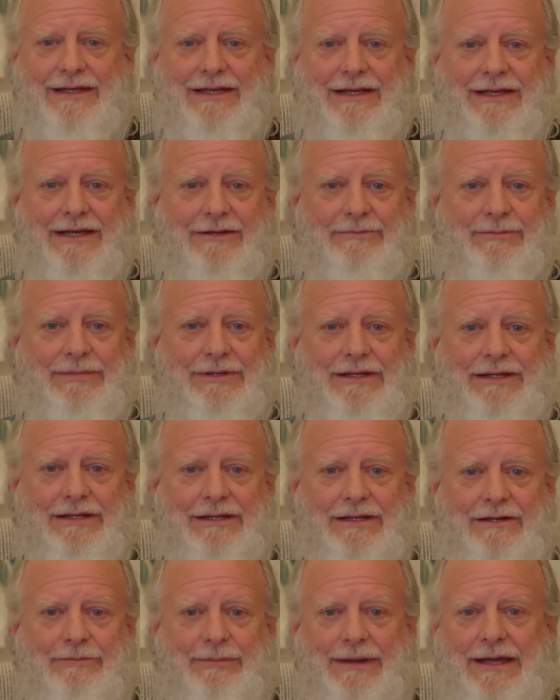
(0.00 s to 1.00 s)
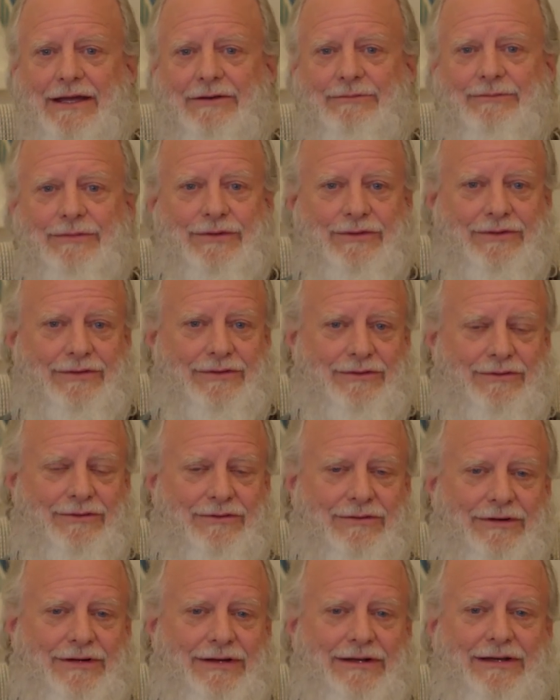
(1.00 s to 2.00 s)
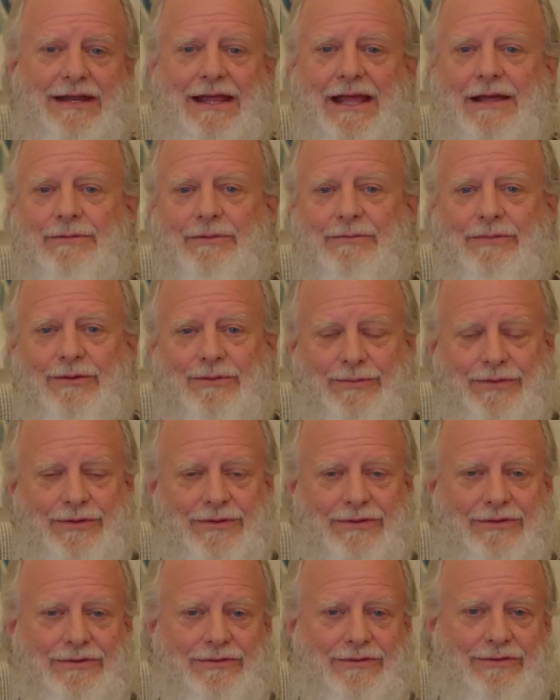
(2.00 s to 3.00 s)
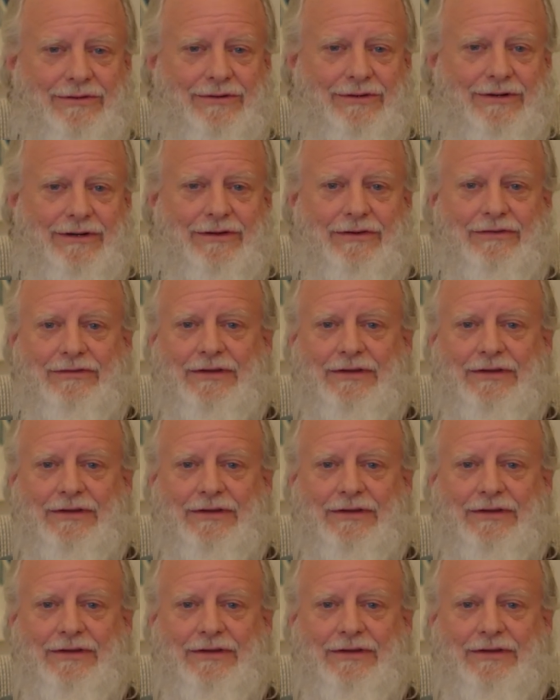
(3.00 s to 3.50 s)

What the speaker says: and be in a bad mood or an incapable mood or in a